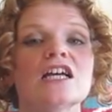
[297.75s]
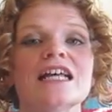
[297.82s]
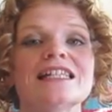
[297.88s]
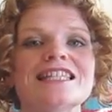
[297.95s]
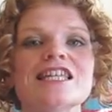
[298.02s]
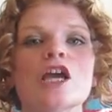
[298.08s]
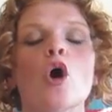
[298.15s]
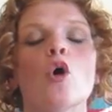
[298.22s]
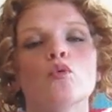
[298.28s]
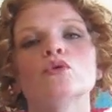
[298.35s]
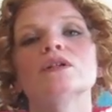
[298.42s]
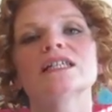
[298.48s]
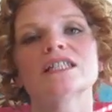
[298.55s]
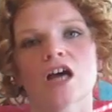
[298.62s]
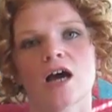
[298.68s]
It's the
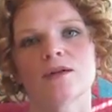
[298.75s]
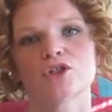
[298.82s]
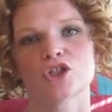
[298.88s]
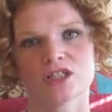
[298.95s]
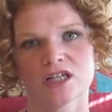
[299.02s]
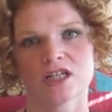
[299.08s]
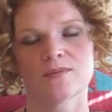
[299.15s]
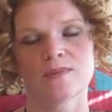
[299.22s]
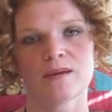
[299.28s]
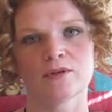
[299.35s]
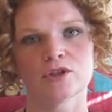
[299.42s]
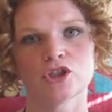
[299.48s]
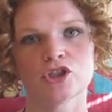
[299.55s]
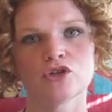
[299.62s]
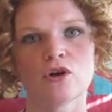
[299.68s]
only time she's gonna be
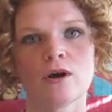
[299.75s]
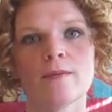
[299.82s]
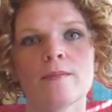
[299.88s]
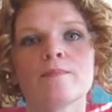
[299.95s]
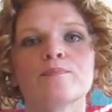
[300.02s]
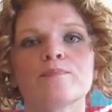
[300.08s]
able to do it.